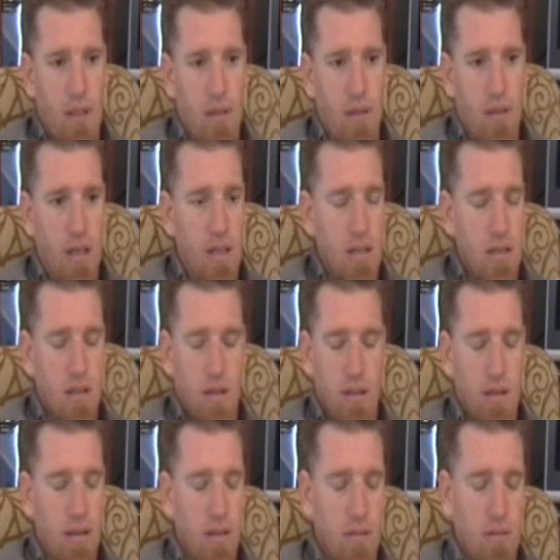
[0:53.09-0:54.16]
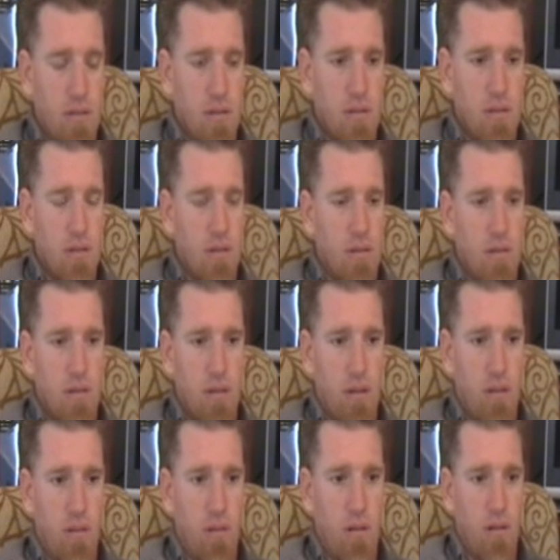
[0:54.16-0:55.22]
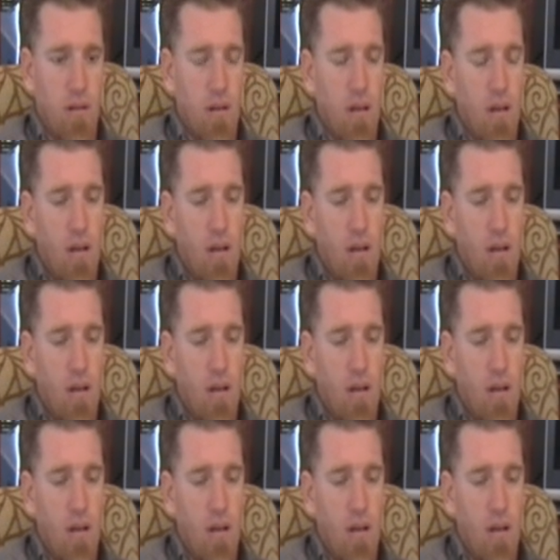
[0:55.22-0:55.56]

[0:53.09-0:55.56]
in case anything was to go wrong.